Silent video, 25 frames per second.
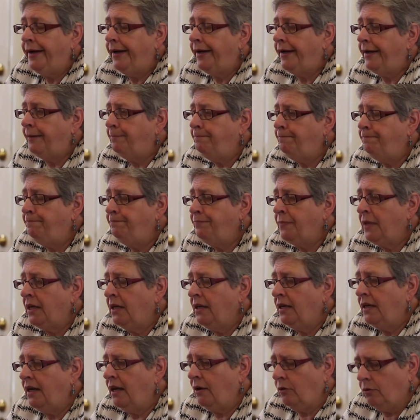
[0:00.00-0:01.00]
Um,
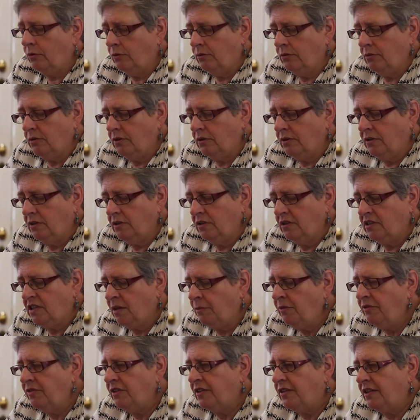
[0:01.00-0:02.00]
now,
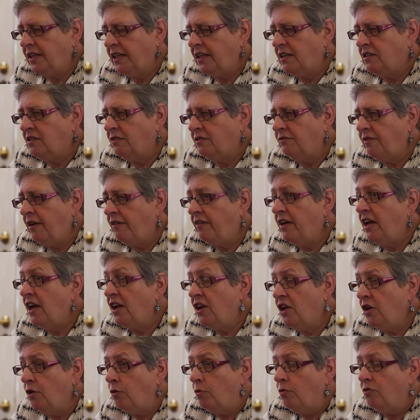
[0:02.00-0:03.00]
some of the things are very
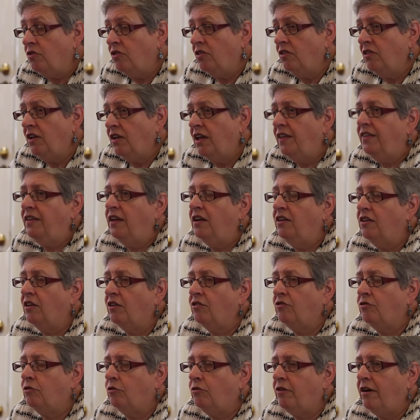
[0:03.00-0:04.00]
acute in the
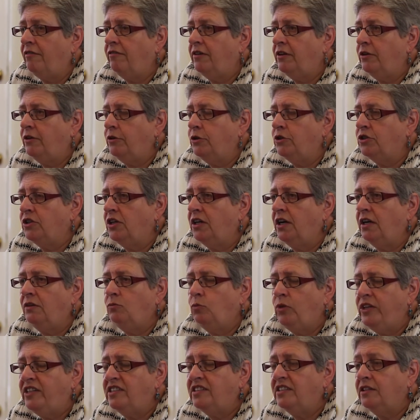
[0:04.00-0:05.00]
Industrial Revolution, and
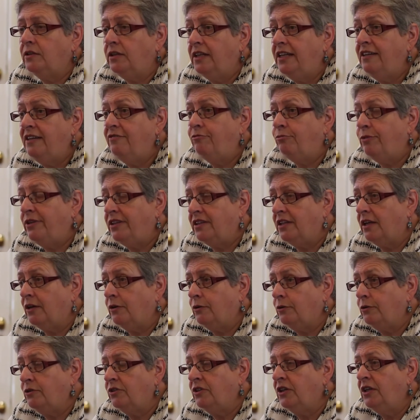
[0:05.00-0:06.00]
we still live with
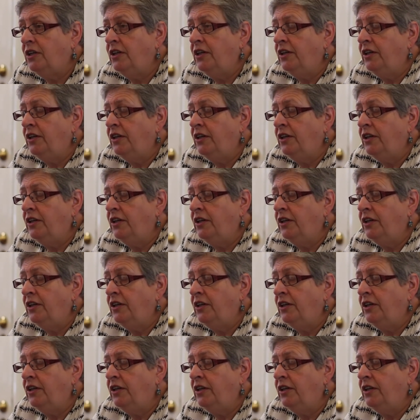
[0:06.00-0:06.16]
those.